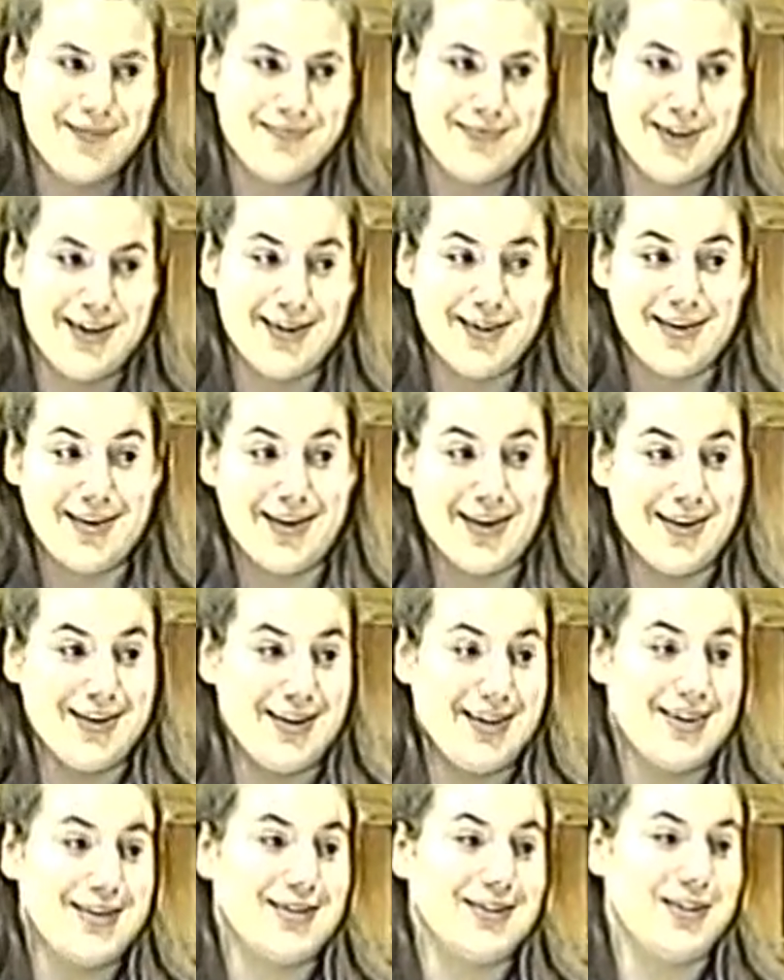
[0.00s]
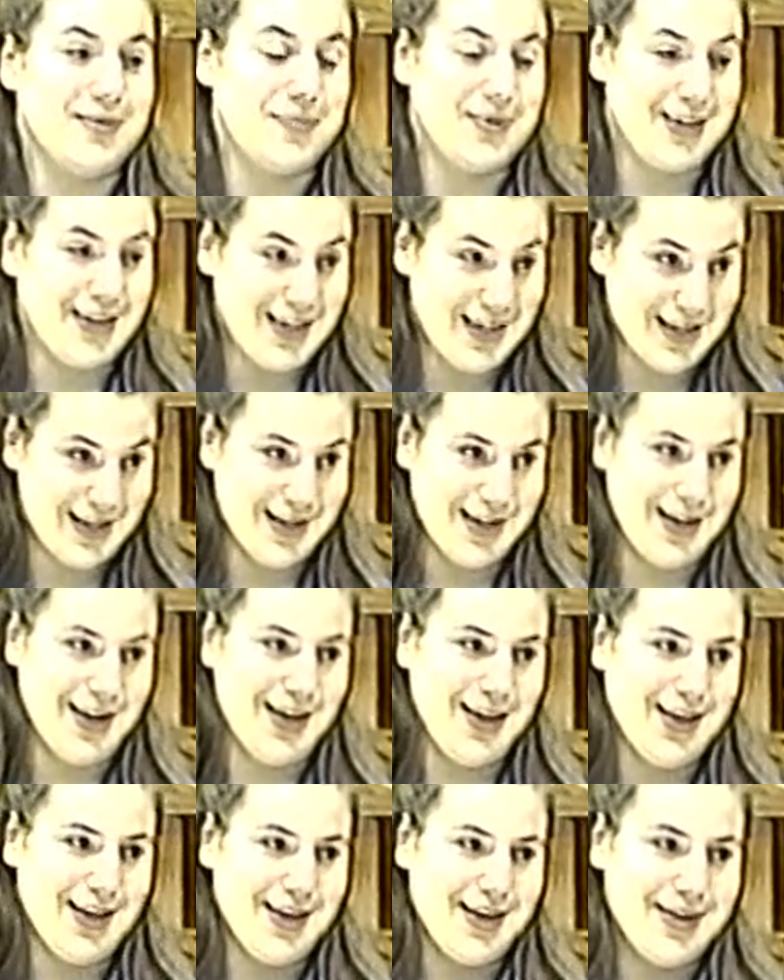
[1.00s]
It can easily be eaten.
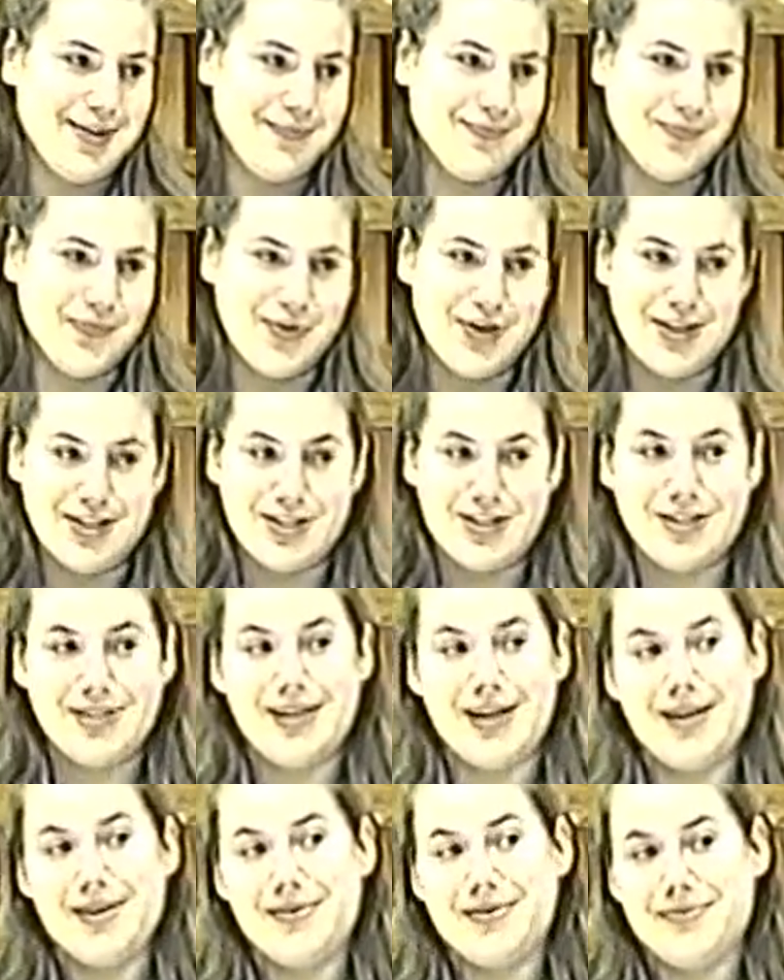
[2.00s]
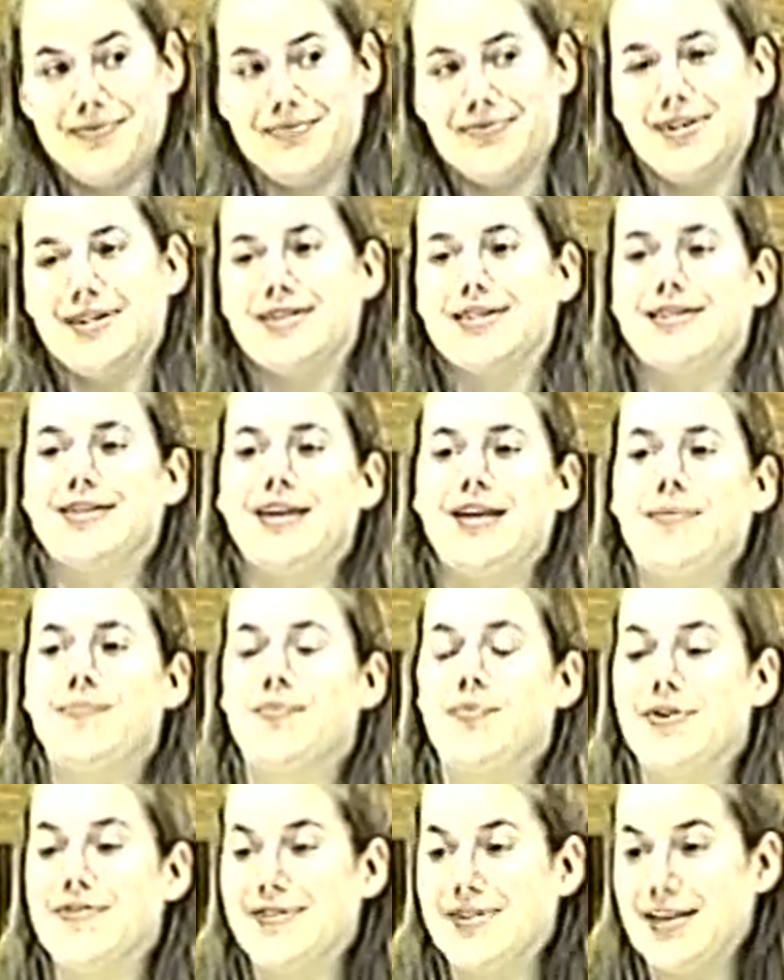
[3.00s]
And recently,
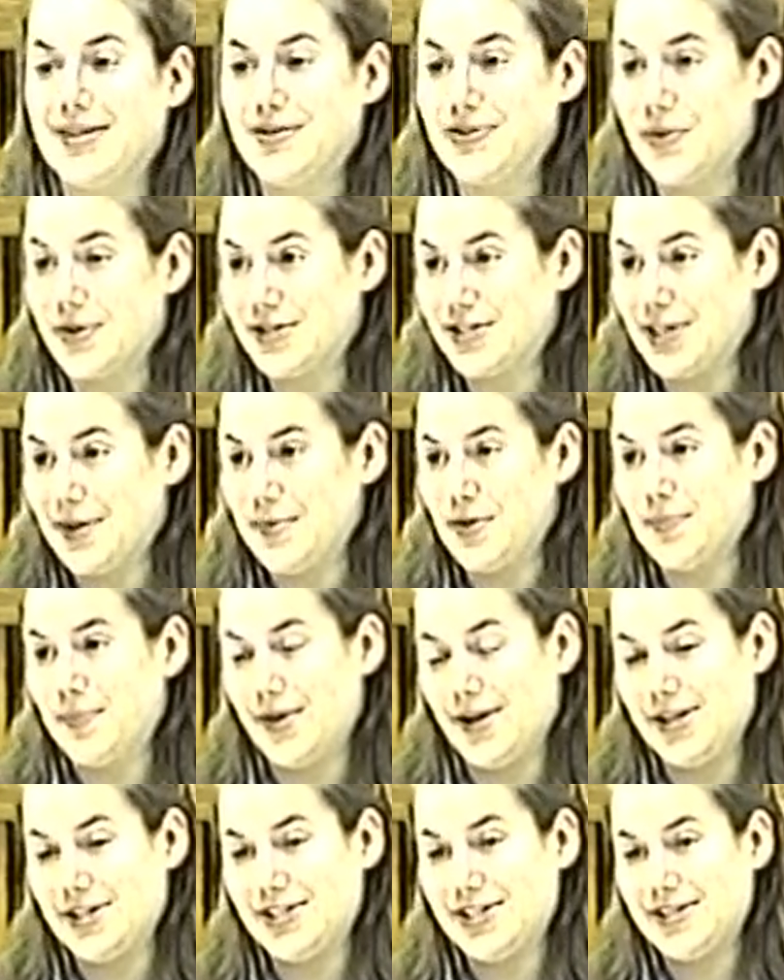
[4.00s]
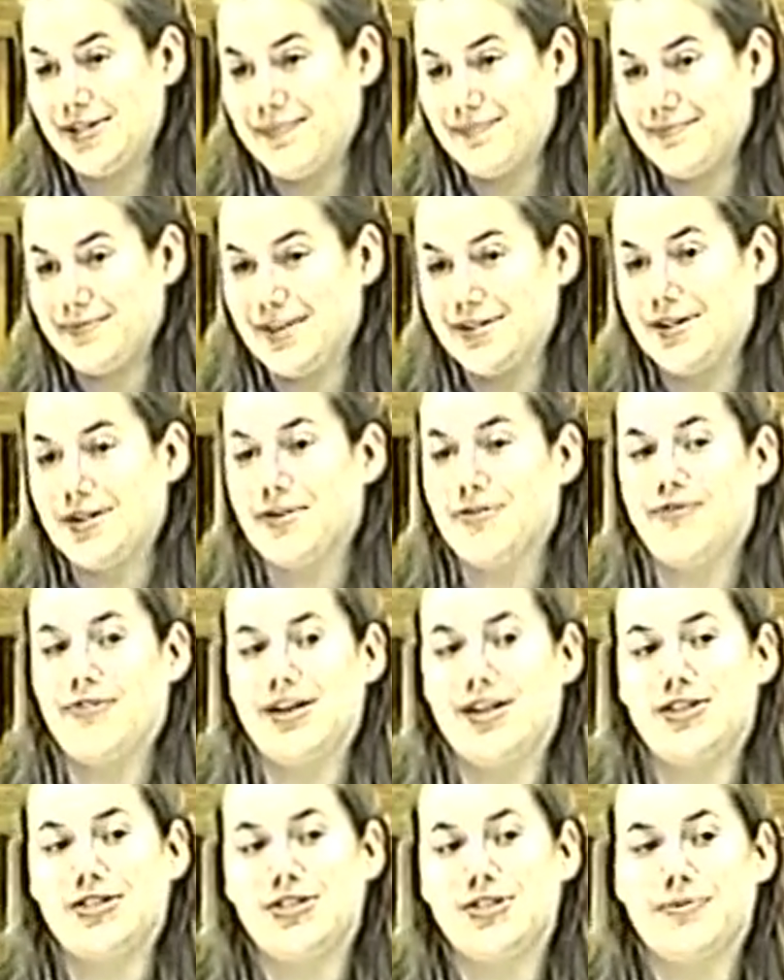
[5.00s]
we've seen George W. Bush, the little
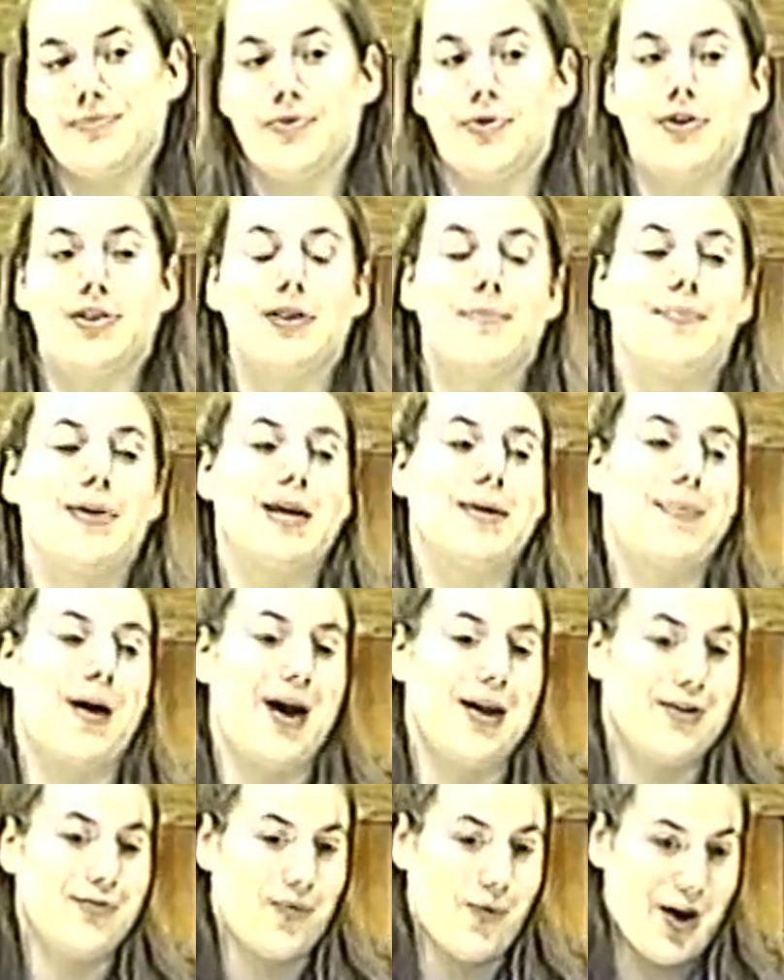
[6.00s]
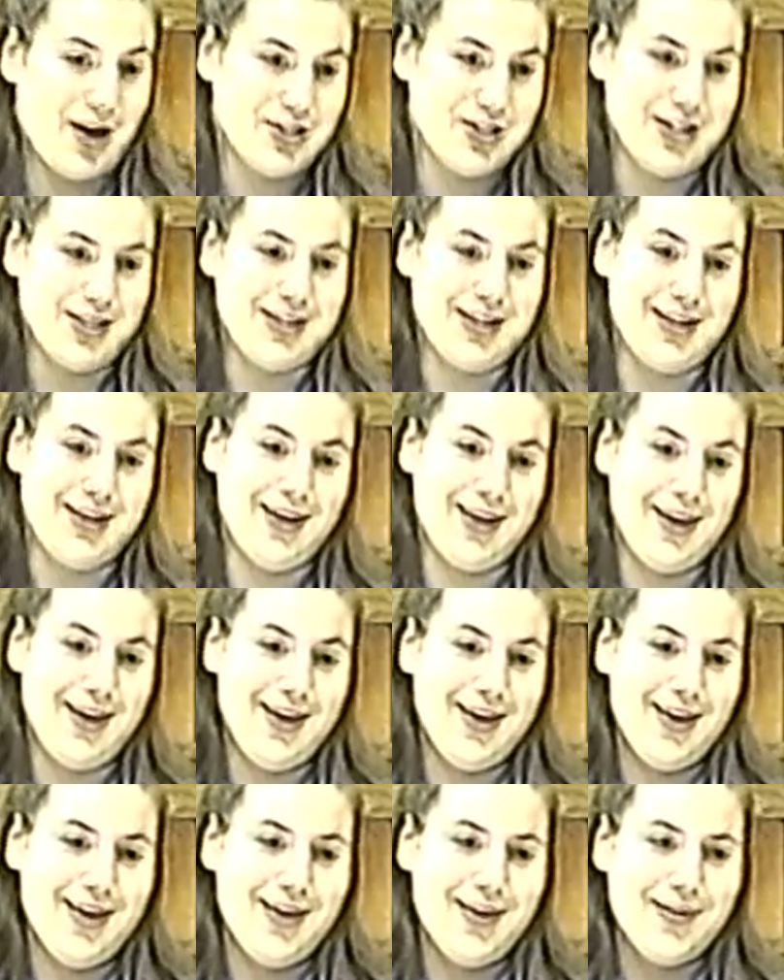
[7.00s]
fish thrown in the big pond of Washington.
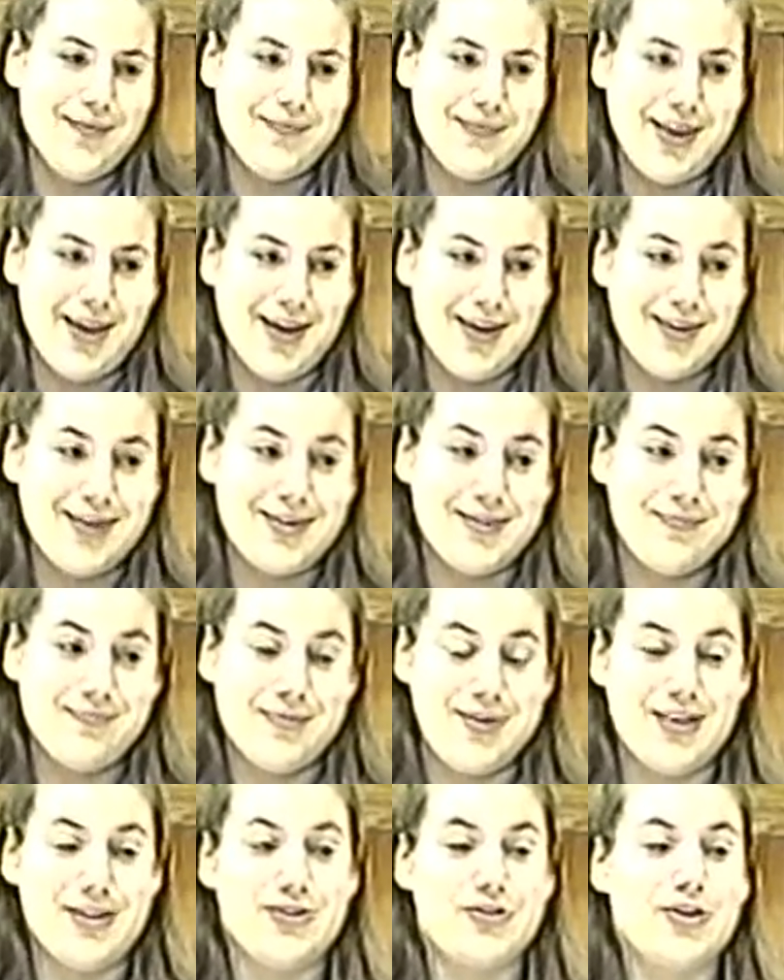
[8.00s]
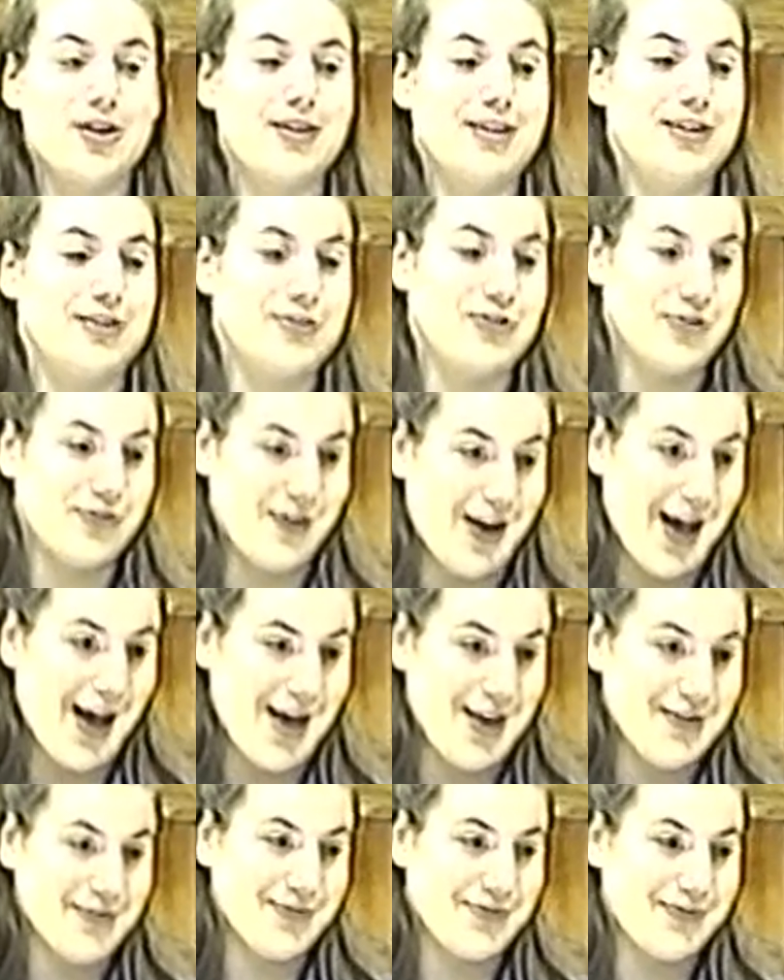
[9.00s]
And he's struggling to survive.